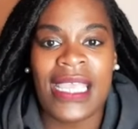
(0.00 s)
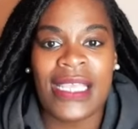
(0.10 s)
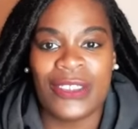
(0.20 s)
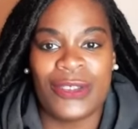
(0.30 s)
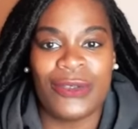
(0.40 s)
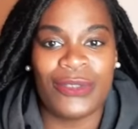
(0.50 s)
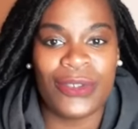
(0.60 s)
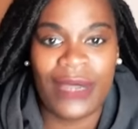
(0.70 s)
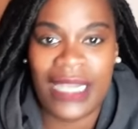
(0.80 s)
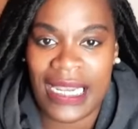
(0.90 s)
Do you
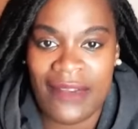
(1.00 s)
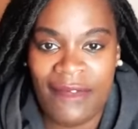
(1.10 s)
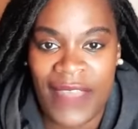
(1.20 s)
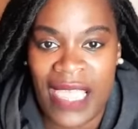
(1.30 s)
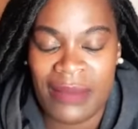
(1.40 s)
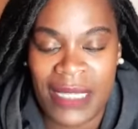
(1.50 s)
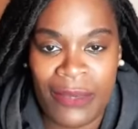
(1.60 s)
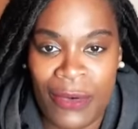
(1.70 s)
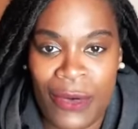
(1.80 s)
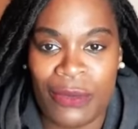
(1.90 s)
do it in the
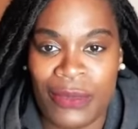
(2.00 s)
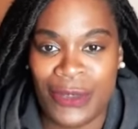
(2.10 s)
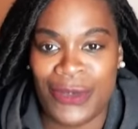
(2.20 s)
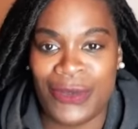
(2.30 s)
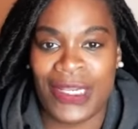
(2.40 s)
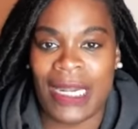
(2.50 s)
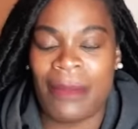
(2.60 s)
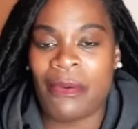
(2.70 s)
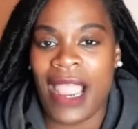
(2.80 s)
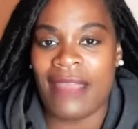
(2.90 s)
family room? Do you do it in a
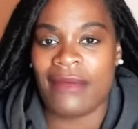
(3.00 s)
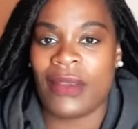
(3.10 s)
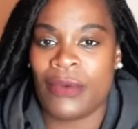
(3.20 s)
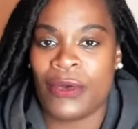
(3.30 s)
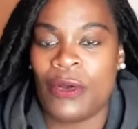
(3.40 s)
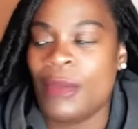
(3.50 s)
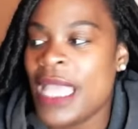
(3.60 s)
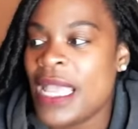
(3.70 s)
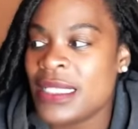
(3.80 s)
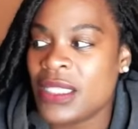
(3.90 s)
private room?
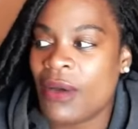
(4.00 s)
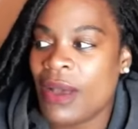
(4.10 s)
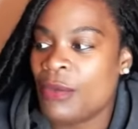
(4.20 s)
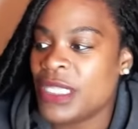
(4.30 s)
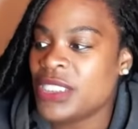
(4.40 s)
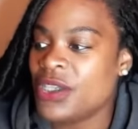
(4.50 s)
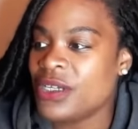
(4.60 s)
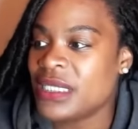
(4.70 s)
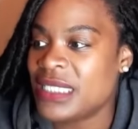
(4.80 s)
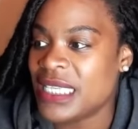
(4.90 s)
So what's
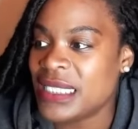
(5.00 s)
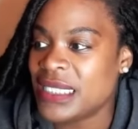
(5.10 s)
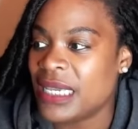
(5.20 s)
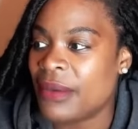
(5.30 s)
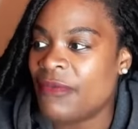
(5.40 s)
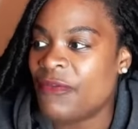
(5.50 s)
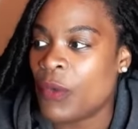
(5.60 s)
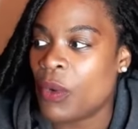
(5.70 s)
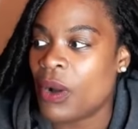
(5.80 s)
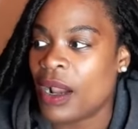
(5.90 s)
your system
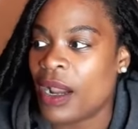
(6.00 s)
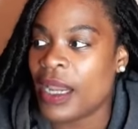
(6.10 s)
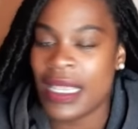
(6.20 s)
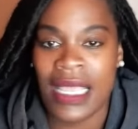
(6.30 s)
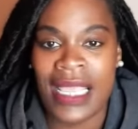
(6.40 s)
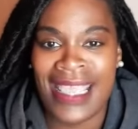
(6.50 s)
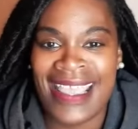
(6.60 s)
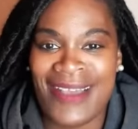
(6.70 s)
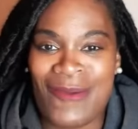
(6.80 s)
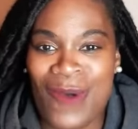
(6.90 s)
for
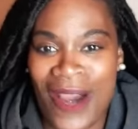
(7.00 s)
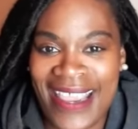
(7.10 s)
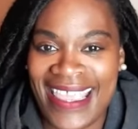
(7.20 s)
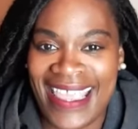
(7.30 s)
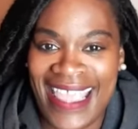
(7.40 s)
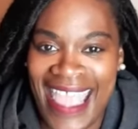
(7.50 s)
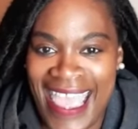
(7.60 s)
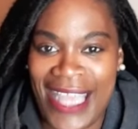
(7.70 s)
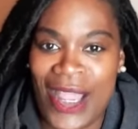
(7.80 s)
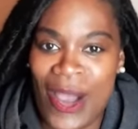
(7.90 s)
working
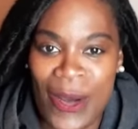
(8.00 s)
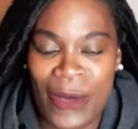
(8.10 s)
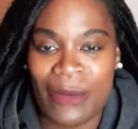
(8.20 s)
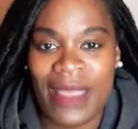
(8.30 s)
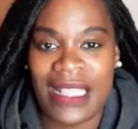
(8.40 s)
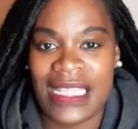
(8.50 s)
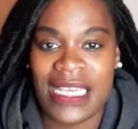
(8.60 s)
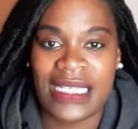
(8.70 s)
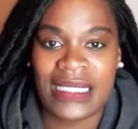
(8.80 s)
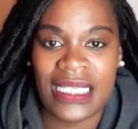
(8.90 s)
at home? And
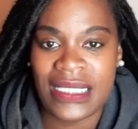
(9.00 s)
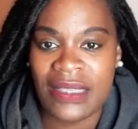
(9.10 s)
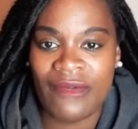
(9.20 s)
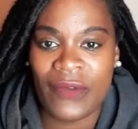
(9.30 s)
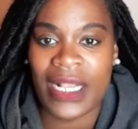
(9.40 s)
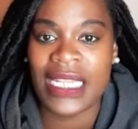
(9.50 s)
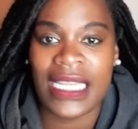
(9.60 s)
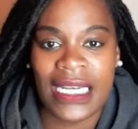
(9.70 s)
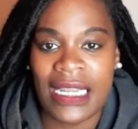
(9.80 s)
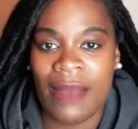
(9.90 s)
then the system for
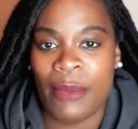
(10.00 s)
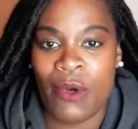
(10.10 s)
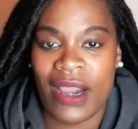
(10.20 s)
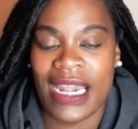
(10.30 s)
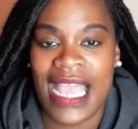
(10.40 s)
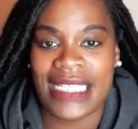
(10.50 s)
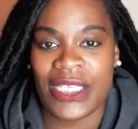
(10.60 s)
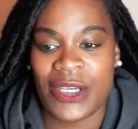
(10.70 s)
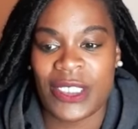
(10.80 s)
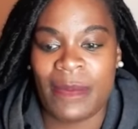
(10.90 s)
cleaning up,
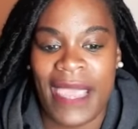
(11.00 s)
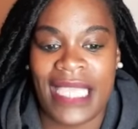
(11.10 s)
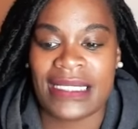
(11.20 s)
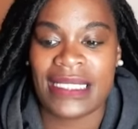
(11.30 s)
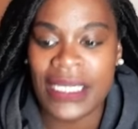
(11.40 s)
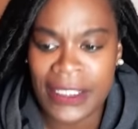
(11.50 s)
organizing your space.